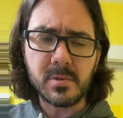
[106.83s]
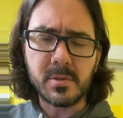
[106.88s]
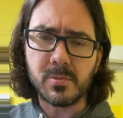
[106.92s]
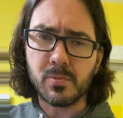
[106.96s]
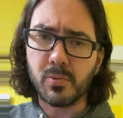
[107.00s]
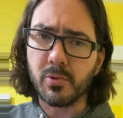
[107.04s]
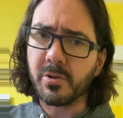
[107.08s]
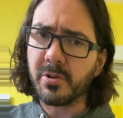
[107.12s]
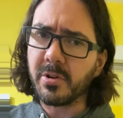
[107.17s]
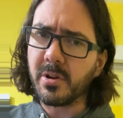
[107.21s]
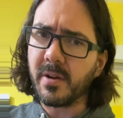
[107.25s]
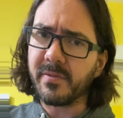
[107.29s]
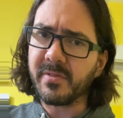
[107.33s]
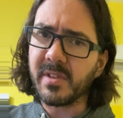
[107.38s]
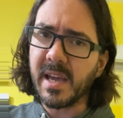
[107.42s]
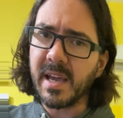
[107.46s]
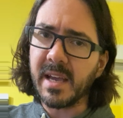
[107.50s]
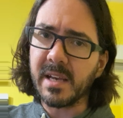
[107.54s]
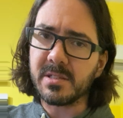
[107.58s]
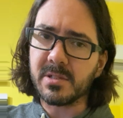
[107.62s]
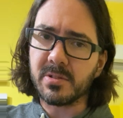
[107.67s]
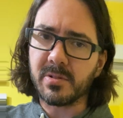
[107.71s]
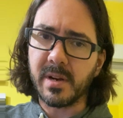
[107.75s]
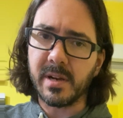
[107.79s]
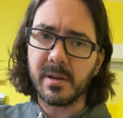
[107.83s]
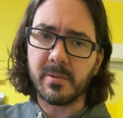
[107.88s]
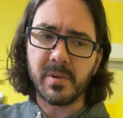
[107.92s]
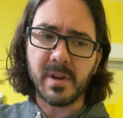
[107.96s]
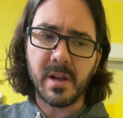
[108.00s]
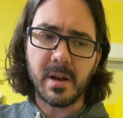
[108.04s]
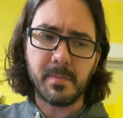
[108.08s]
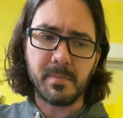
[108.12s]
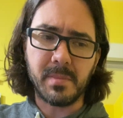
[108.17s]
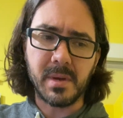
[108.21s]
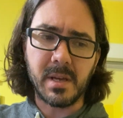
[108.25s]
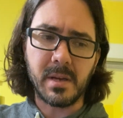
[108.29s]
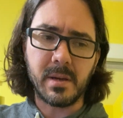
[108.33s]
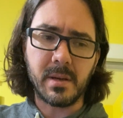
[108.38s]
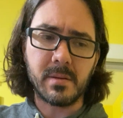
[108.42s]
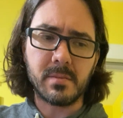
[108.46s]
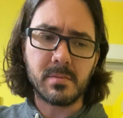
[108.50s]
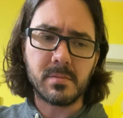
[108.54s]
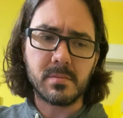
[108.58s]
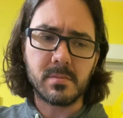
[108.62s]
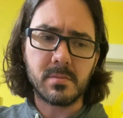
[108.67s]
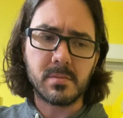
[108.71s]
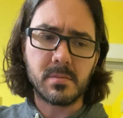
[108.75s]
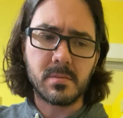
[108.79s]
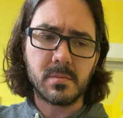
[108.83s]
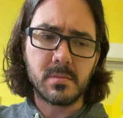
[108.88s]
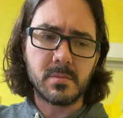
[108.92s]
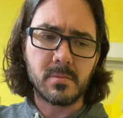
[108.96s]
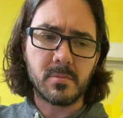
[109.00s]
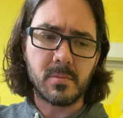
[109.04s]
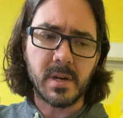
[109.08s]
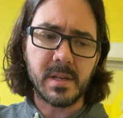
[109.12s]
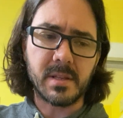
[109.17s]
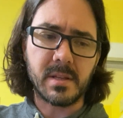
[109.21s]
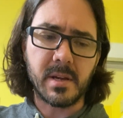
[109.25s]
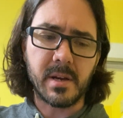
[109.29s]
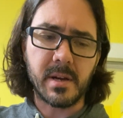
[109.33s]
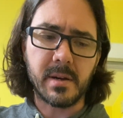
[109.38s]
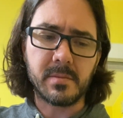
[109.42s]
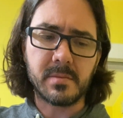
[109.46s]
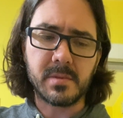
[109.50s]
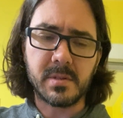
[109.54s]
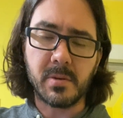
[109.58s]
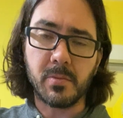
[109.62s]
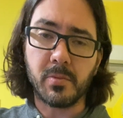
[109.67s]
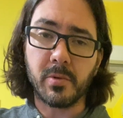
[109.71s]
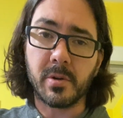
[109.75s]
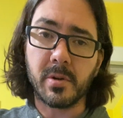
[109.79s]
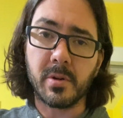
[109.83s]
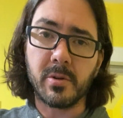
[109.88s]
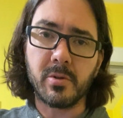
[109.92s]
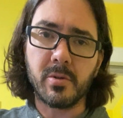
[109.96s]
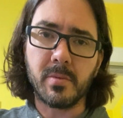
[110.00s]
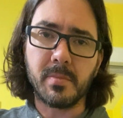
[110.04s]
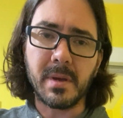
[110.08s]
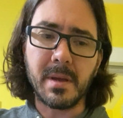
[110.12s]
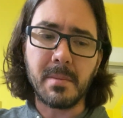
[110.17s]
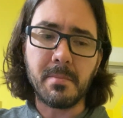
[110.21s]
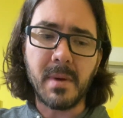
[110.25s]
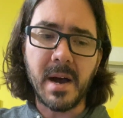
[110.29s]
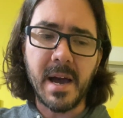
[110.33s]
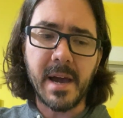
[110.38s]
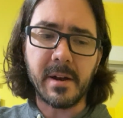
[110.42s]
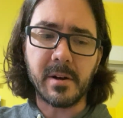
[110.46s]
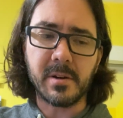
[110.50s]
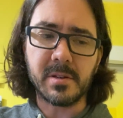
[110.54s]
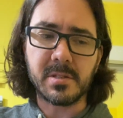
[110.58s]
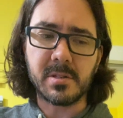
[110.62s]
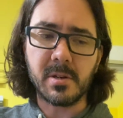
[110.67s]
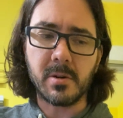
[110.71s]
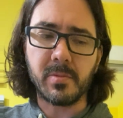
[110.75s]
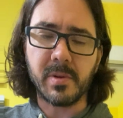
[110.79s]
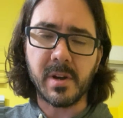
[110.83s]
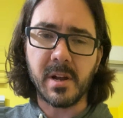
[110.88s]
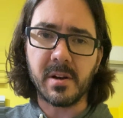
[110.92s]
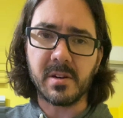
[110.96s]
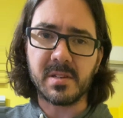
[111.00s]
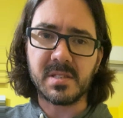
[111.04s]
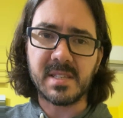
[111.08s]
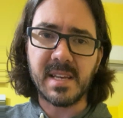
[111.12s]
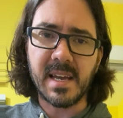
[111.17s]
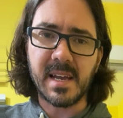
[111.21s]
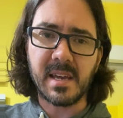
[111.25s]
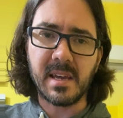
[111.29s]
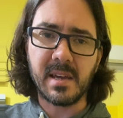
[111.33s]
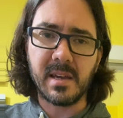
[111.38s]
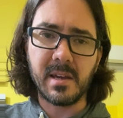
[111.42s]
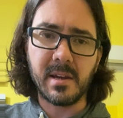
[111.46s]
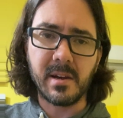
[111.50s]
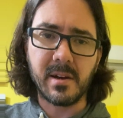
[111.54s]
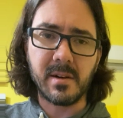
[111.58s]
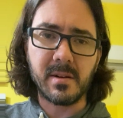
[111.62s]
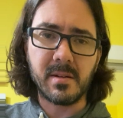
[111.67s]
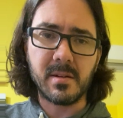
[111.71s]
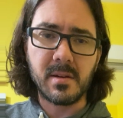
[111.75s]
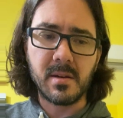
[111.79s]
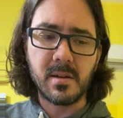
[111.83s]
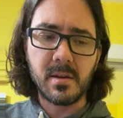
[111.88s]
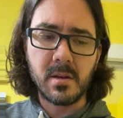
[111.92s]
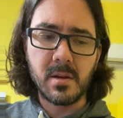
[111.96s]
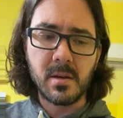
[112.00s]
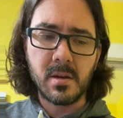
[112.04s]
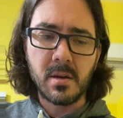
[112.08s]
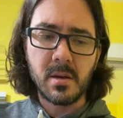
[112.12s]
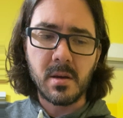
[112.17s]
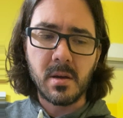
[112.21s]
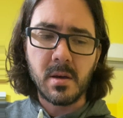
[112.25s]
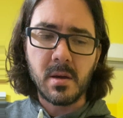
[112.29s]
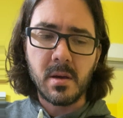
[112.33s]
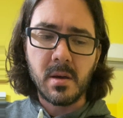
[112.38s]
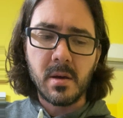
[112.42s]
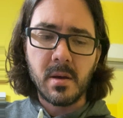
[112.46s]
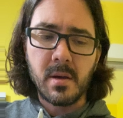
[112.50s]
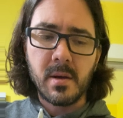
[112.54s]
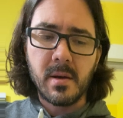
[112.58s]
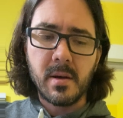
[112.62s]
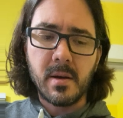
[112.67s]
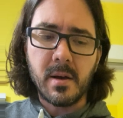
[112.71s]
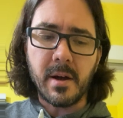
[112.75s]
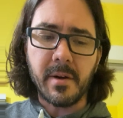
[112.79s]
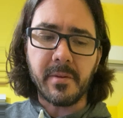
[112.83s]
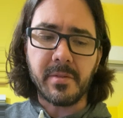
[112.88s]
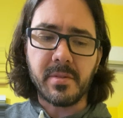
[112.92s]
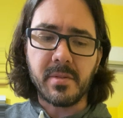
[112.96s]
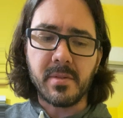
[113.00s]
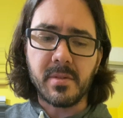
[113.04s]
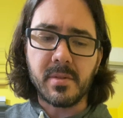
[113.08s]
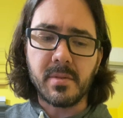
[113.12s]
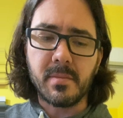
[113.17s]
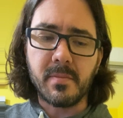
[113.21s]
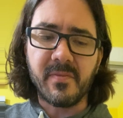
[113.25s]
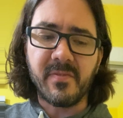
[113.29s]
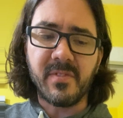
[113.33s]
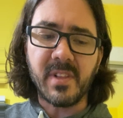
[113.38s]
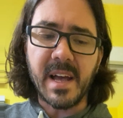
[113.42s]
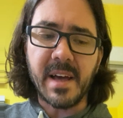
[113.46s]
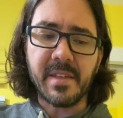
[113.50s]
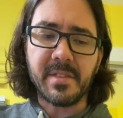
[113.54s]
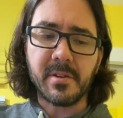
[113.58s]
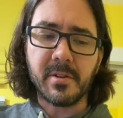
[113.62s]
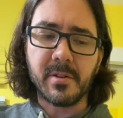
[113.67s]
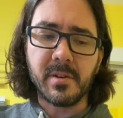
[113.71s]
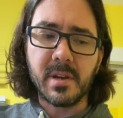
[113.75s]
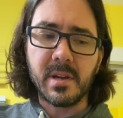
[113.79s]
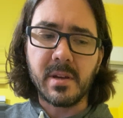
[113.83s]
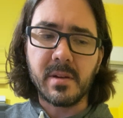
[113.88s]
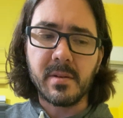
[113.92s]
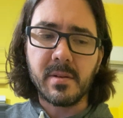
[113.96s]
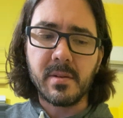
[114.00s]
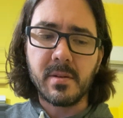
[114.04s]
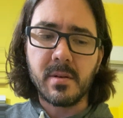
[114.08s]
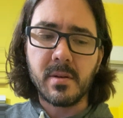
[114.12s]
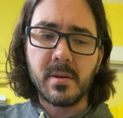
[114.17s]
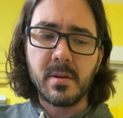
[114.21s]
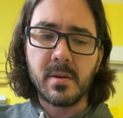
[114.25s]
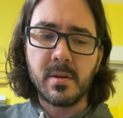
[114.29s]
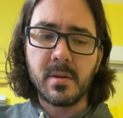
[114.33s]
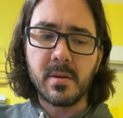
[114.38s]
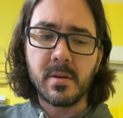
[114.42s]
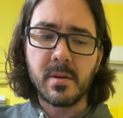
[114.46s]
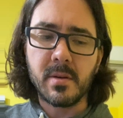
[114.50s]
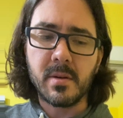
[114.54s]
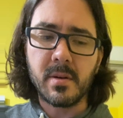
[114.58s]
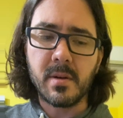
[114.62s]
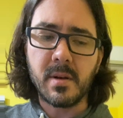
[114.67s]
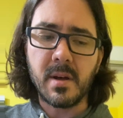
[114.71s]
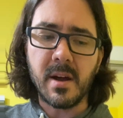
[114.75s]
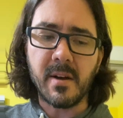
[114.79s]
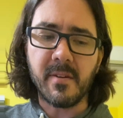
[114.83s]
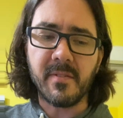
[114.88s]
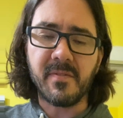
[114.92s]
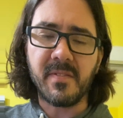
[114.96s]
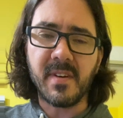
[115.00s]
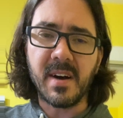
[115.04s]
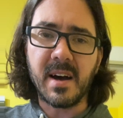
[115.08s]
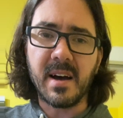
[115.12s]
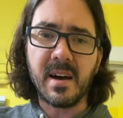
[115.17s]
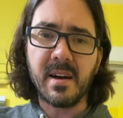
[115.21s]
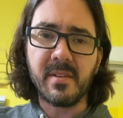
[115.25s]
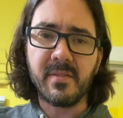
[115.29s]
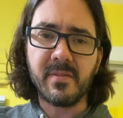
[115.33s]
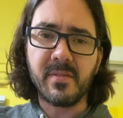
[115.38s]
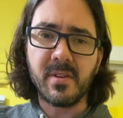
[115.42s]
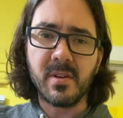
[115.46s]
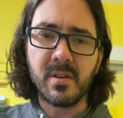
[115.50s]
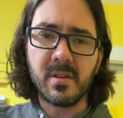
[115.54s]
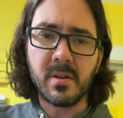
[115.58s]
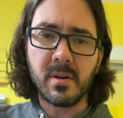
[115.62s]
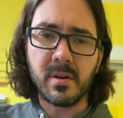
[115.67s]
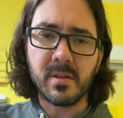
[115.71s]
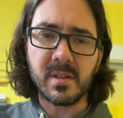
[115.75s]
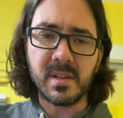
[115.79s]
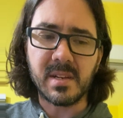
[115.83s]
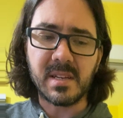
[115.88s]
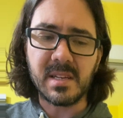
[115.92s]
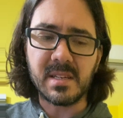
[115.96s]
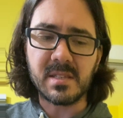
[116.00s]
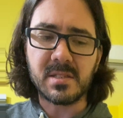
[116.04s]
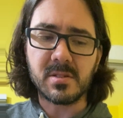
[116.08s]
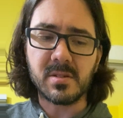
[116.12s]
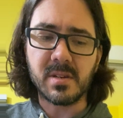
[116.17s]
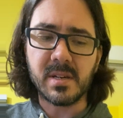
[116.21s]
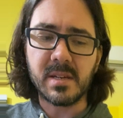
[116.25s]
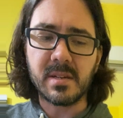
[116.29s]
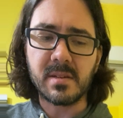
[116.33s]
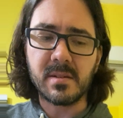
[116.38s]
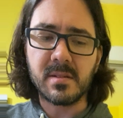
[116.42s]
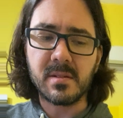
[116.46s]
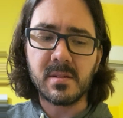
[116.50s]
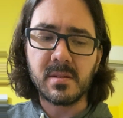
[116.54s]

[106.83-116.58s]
rooted off the A string. We got a B right there. So we're gonna do a B minor. So we got our second here, our flat 3, our 5 on the D string,